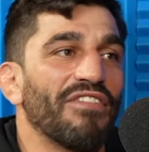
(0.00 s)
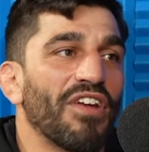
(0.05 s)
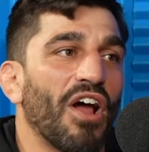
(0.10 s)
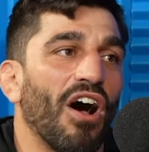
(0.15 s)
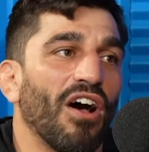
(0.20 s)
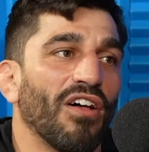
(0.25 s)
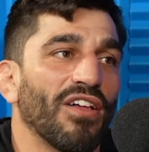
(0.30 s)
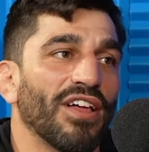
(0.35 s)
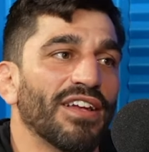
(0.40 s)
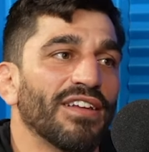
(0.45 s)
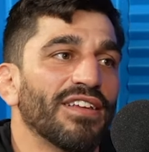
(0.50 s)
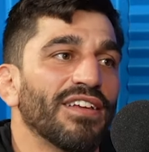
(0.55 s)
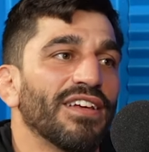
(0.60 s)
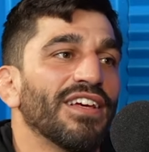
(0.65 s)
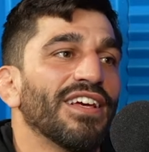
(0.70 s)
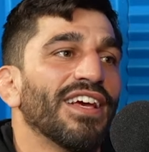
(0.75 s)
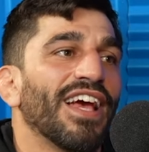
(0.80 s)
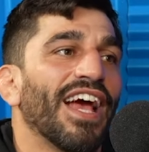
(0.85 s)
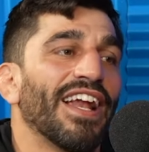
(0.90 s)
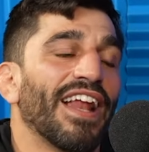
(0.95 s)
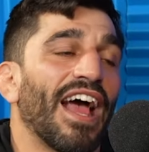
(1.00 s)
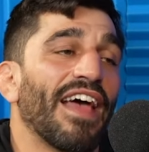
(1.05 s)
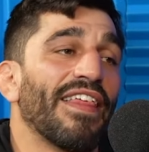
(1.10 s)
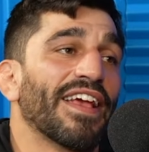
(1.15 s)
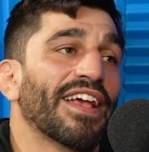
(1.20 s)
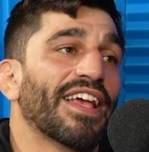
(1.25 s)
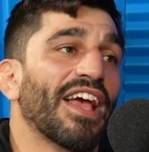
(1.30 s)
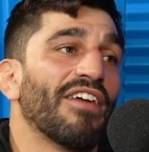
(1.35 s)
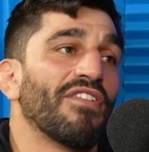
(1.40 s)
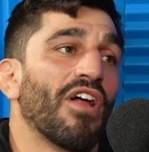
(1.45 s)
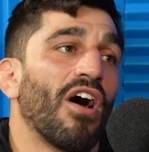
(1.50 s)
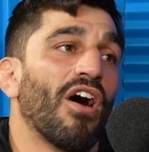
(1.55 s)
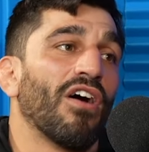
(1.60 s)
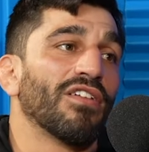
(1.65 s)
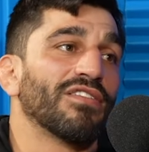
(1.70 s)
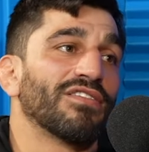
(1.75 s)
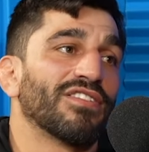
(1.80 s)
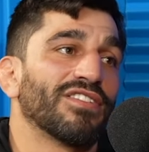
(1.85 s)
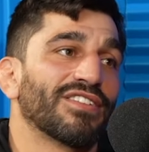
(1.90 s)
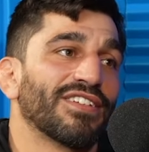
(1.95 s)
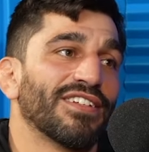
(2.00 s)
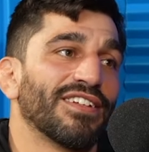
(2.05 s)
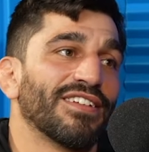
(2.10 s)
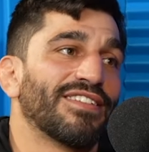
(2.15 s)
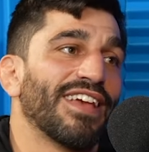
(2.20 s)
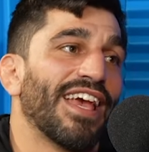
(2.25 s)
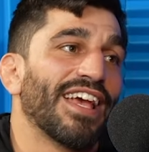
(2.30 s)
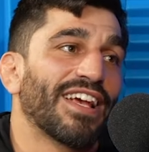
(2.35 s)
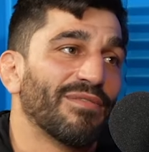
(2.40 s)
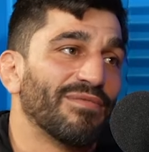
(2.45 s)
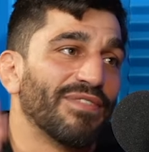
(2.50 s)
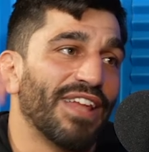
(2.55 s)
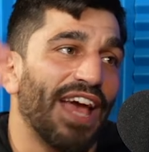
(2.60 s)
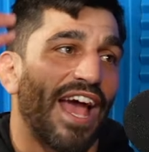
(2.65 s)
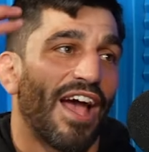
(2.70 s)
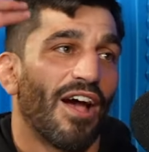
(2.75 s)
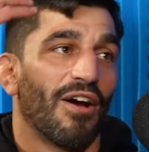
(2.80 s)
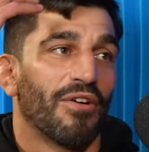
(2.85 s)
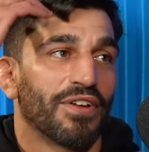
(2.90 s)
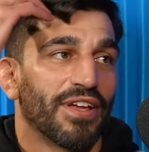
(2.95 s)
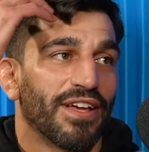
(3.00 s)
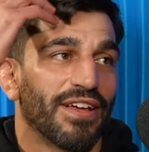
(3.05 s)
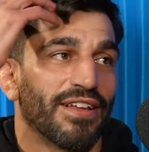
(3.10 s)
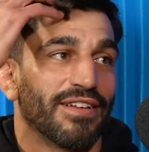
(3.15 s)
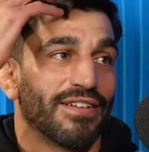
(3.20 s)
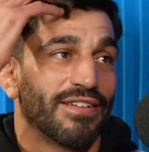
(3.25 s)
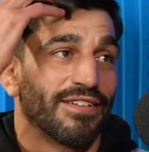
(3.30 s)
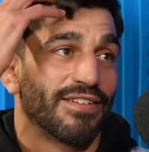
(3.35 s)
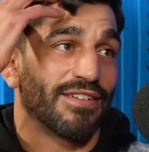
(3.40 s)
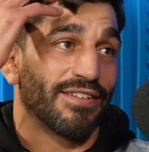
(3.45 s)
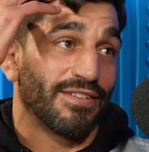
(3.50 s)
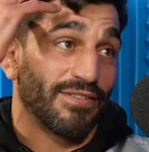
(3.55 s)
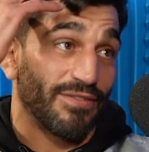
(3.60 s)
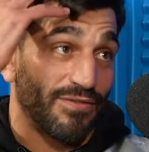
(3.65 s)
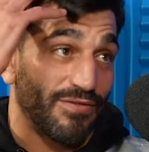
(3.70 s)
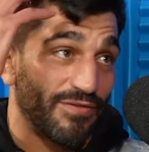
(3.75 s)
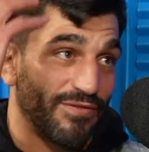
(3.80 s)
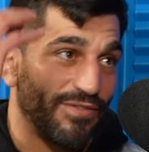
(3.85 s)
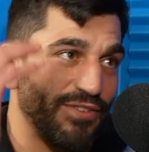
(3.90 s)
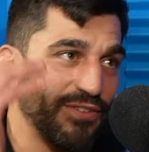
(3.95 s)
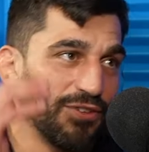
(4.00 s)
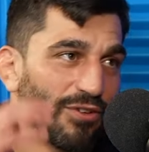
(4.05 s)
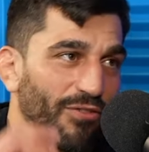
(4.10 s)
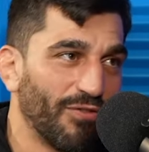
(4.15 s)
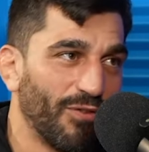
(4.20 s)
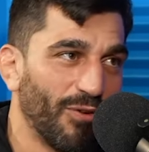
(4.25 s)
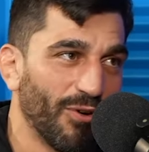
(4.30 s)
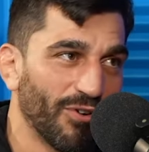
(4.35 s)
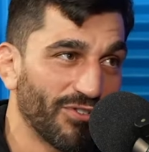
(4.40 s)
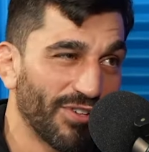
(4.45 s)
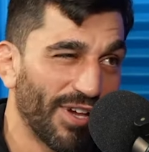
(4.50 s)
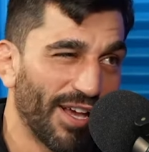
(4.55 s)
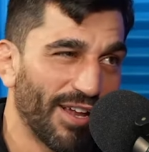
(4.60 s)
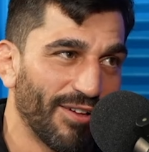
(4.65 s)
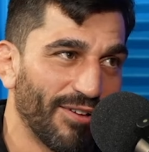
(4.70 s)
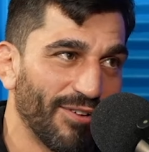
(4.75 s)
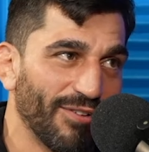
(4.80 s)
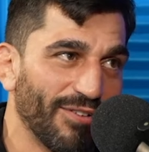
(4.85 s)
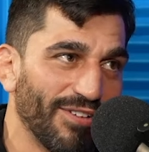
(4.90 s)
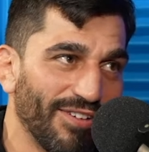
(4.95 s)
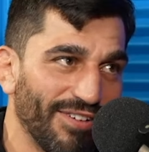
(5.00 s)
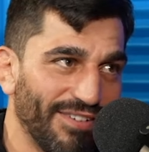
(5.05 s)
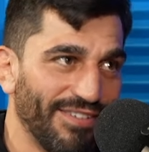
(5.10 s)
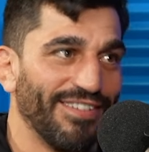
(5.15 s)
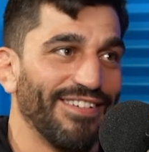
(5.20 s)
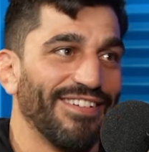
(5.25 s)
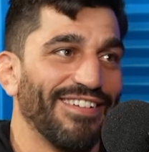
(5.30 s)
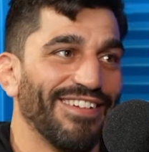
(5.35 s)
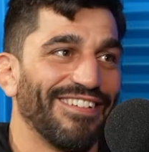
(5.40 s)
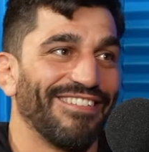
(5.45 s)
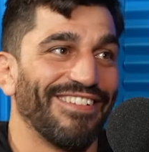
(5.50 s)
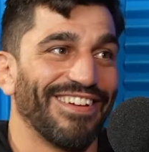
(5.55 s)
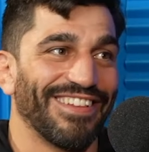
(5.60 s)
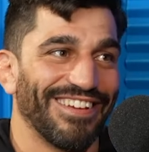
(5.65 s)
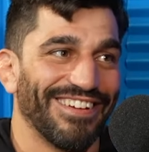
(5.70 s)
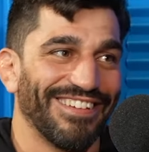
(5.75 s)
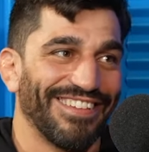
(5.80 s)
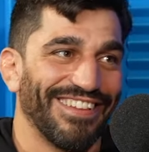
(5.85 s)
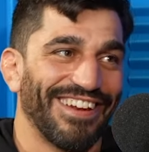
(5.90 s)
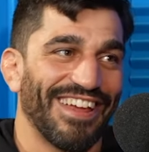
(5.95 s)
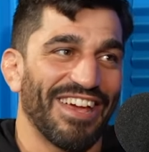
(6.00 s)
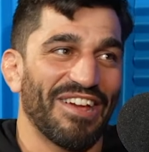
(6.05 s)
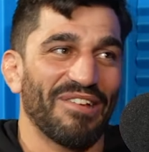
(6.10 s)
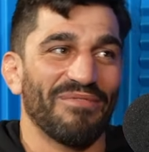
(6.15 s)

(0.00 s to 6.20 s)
Holland. And I think Kevin Holland's just going to take him down and a little foreshadow right there, the name.